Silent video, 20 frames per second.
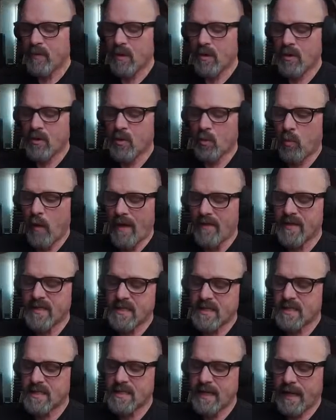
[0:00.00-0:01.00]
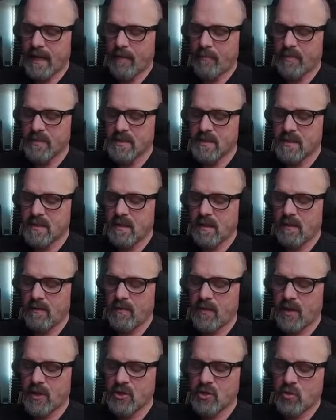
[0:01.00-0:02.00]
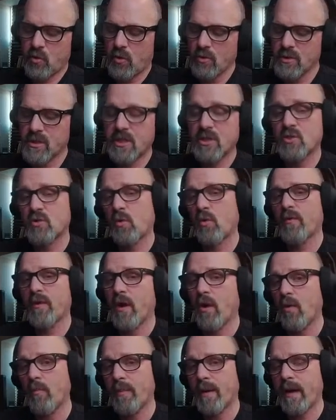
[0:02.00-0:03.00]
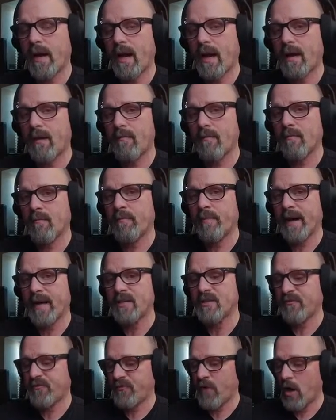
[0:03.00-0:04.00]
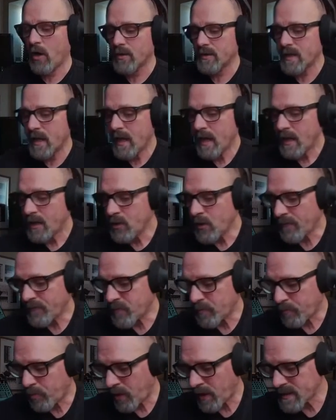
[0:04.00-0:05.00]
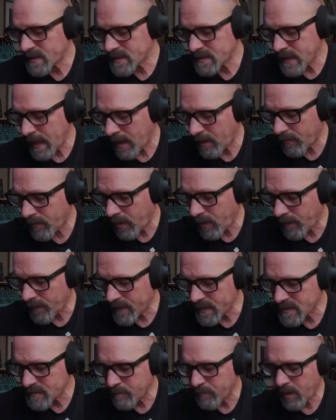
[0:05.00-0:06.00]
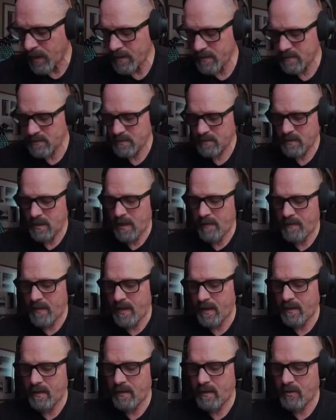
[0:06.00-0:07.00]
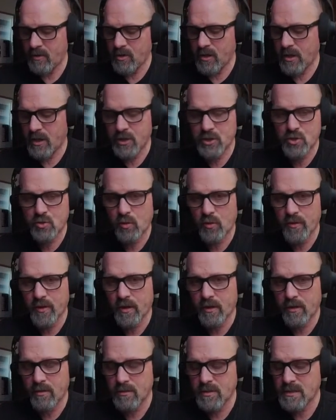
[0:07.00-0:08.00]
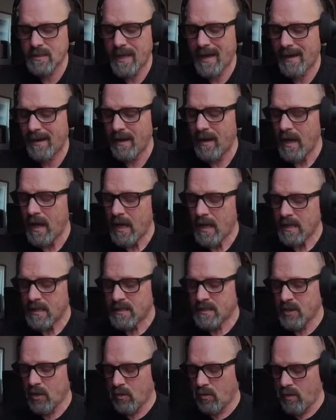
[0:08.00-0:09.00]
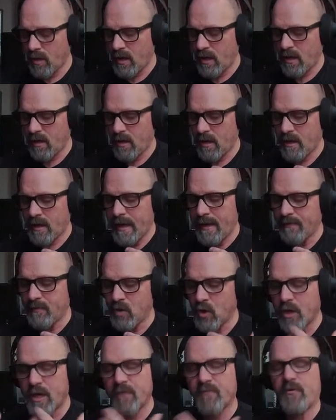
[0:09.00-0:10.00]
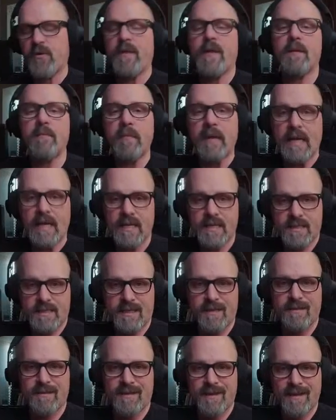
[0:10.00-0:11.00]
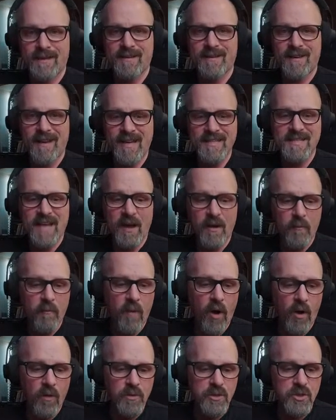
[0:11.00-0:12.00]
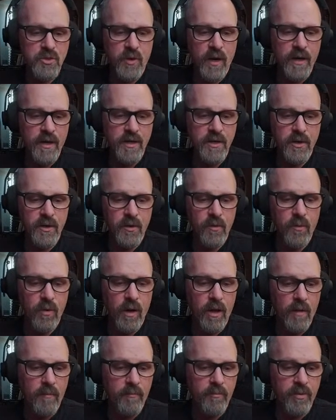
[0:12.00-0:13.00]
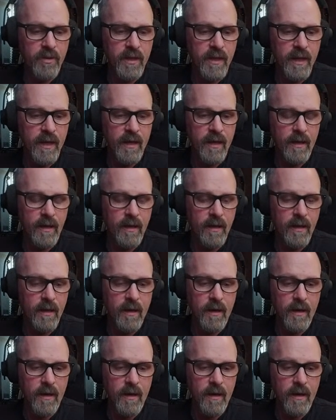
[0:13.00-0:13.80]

the way this is set up is the controls control the open hat by default. You have to press down on this button, and then you can control the closed hat. So again, looking for the immediacy thing, as I am always trying to do while I'm playing